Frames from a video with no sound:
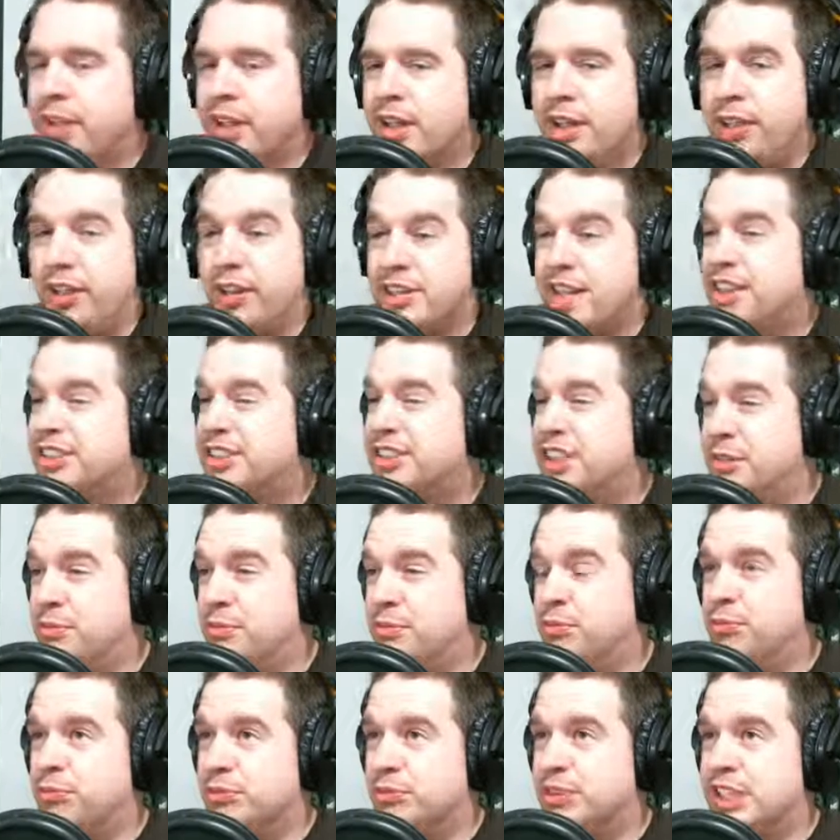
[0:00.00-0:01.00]
There's actually
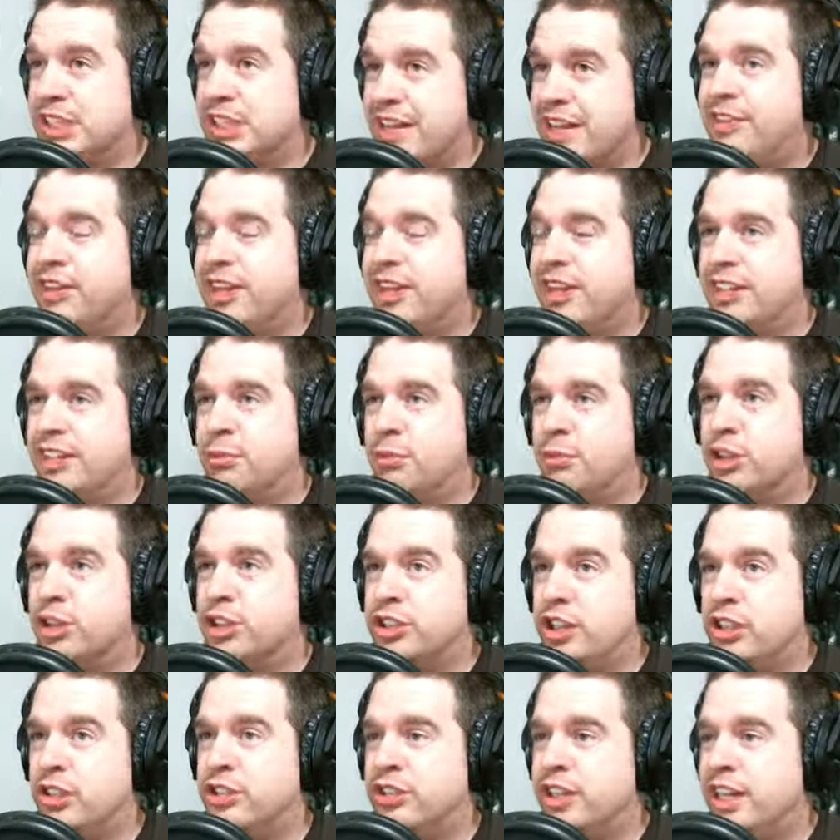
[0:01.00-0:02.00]
significantly more
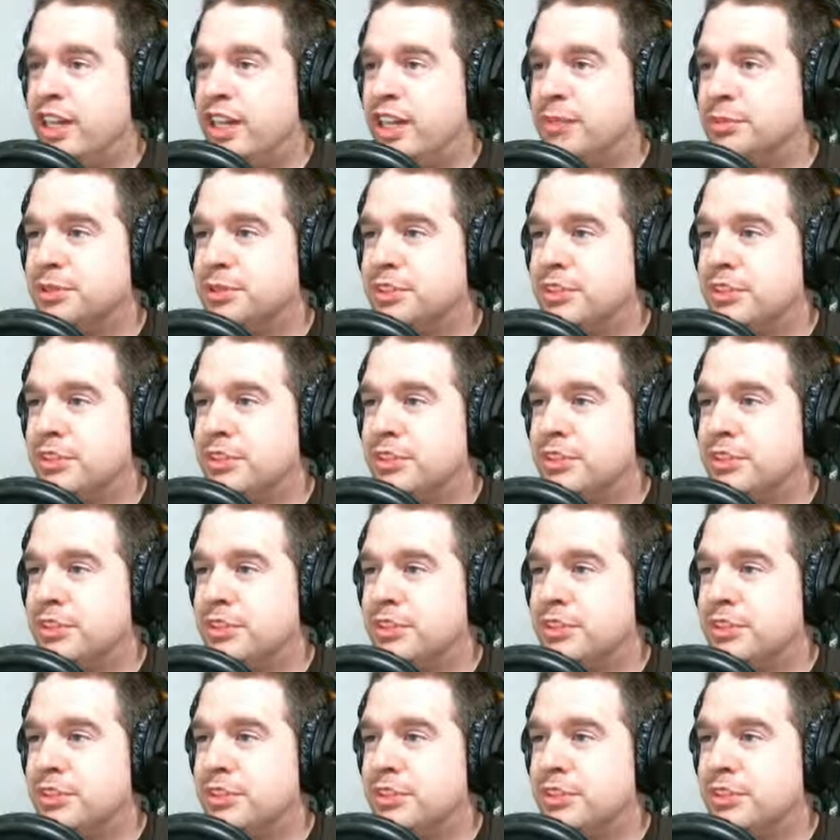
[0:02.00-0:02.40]
jungle camps.